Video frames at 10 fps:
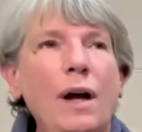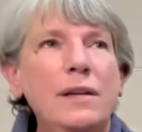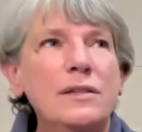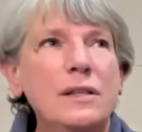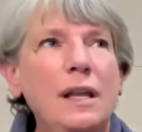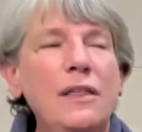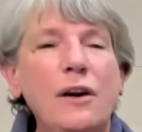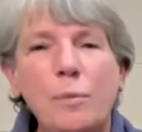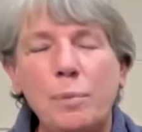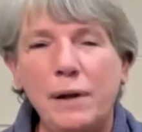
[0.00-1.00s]
is
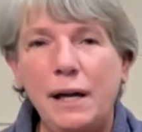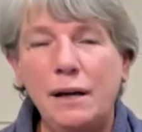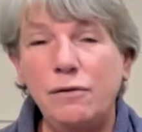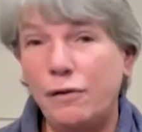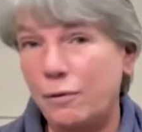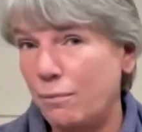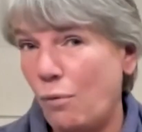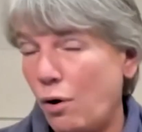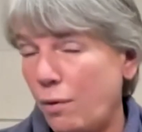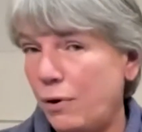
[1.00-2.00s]
there a plan for
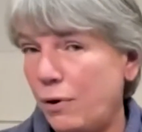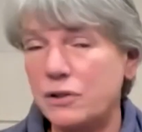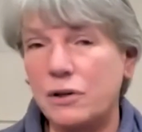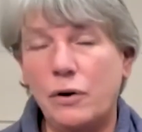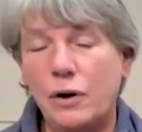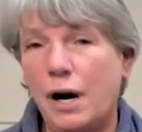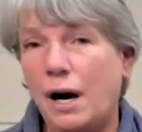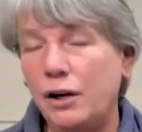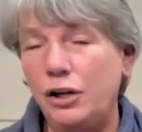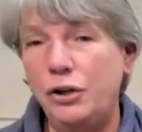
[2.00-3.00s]
more books, or
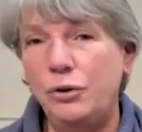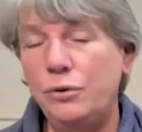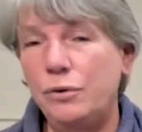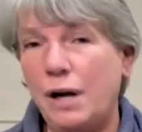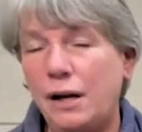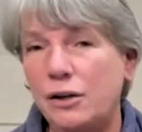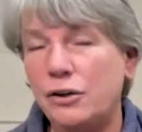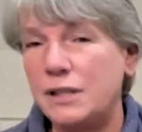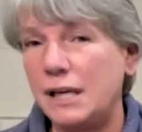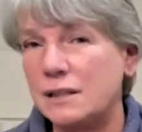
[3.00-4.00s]
are you kind of
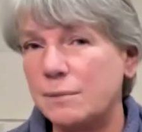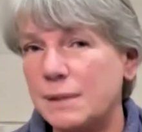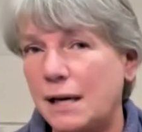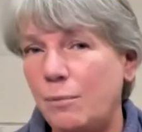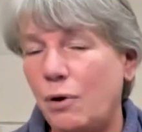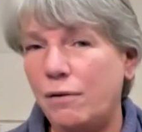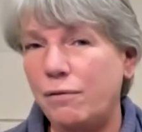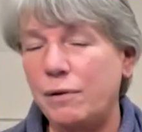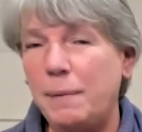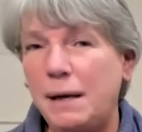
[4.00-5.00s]
going to take some time off
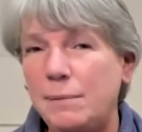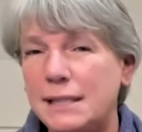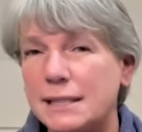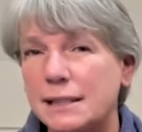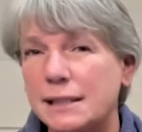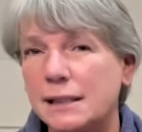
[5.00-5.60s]
with babies?